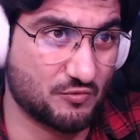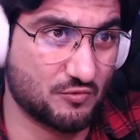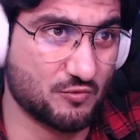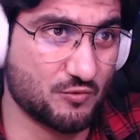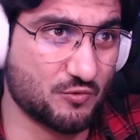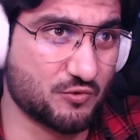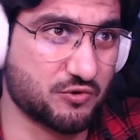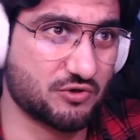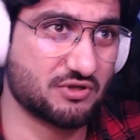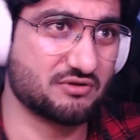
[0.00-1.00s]

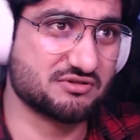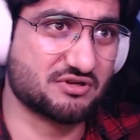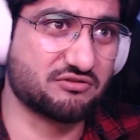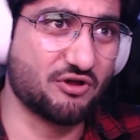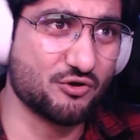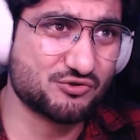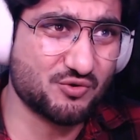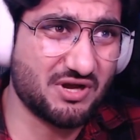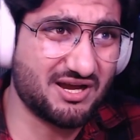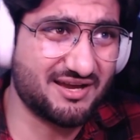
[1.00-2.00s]
Oh, that was a close
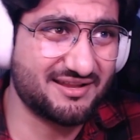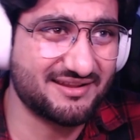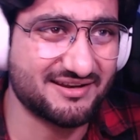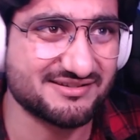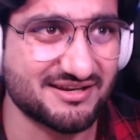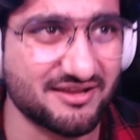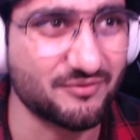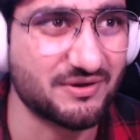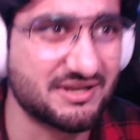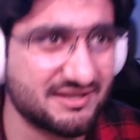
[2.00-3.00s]
one. There's another one.